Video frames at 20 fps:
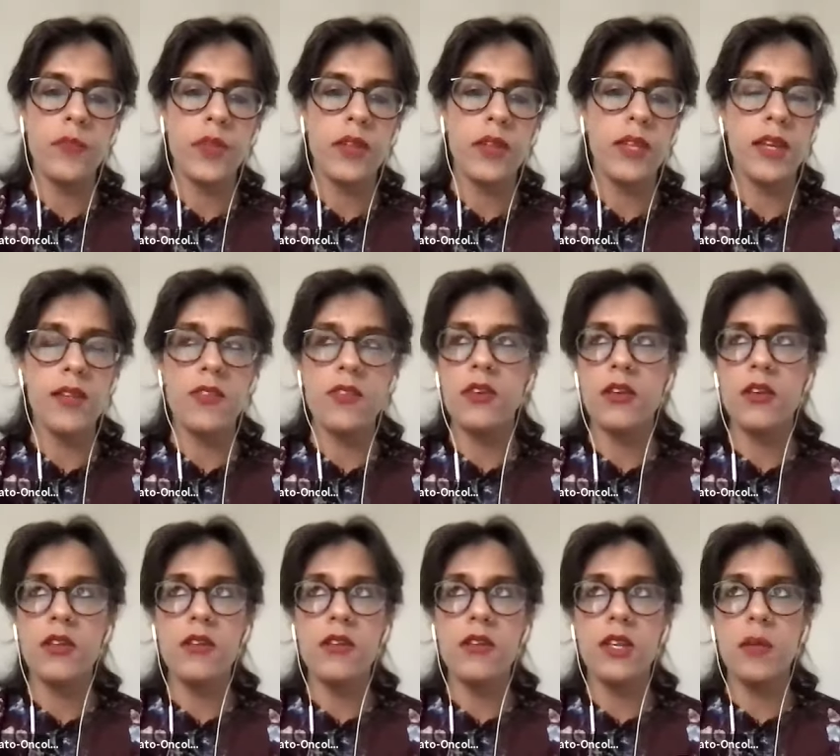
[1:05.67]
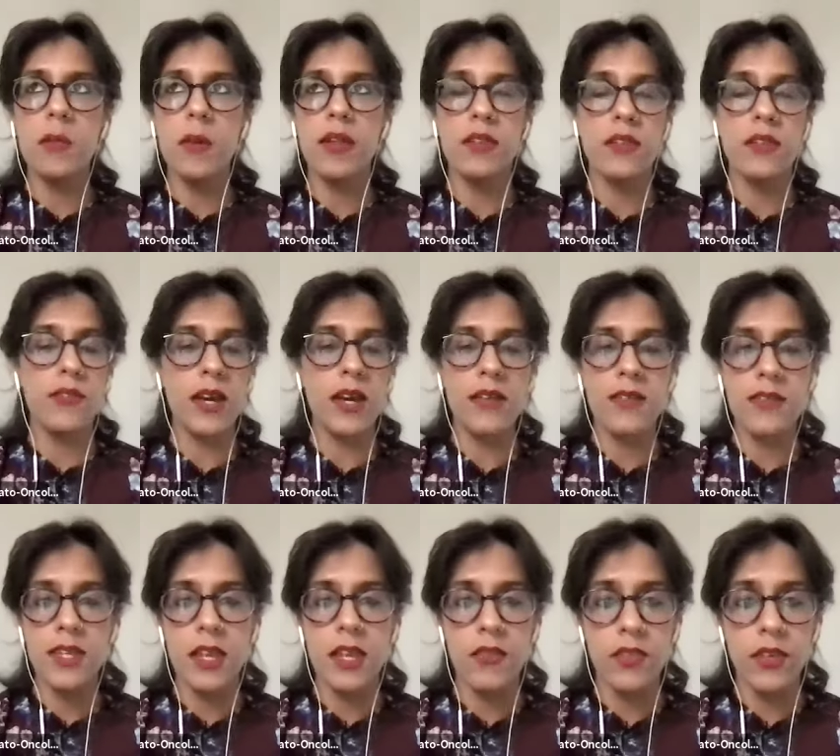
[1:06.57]
the uncertainty about the
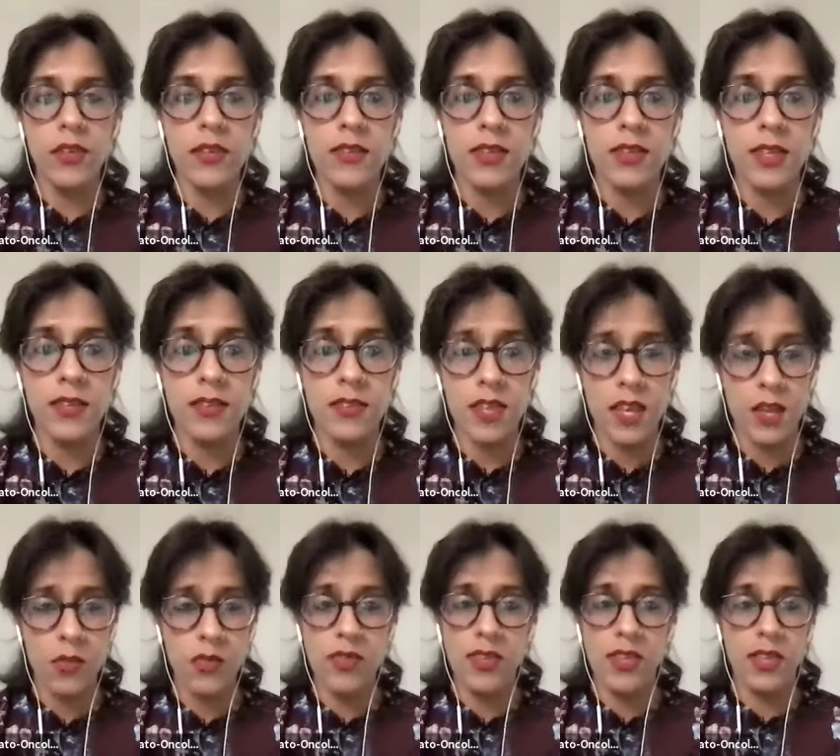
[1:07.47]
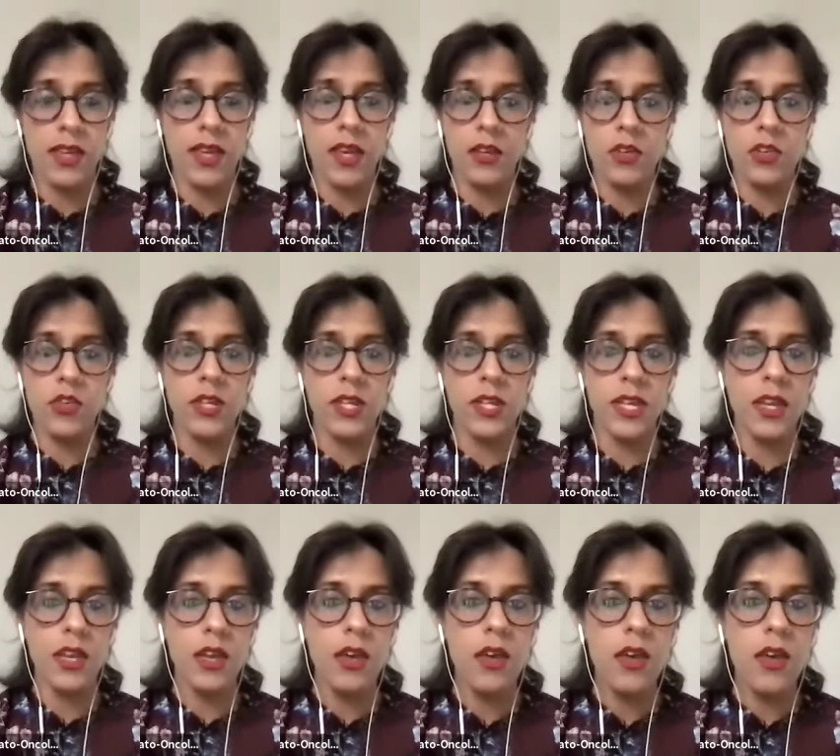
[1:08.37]
vaccine efficacy, it sounds like
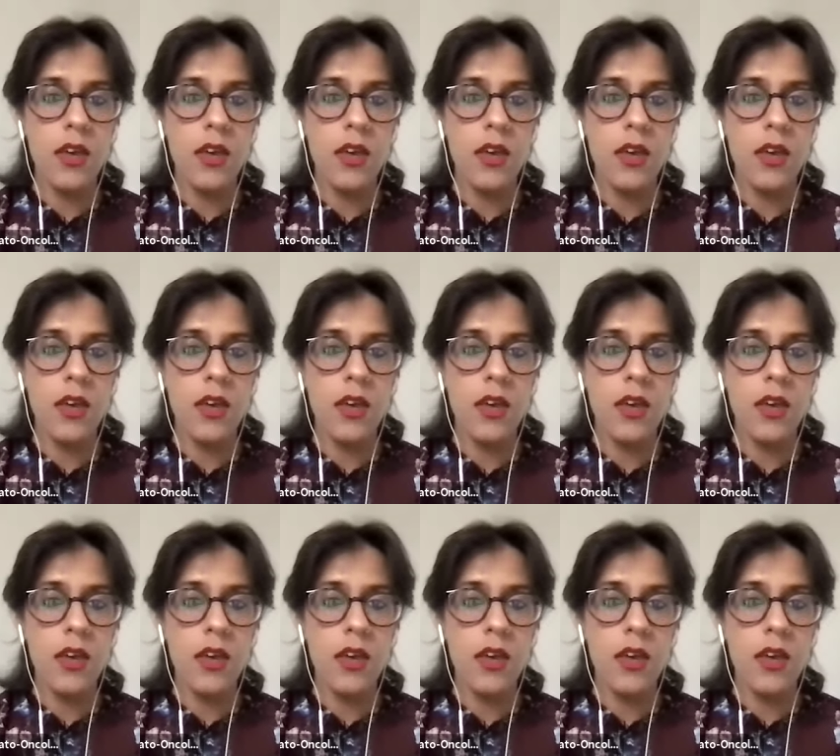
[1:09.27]
actually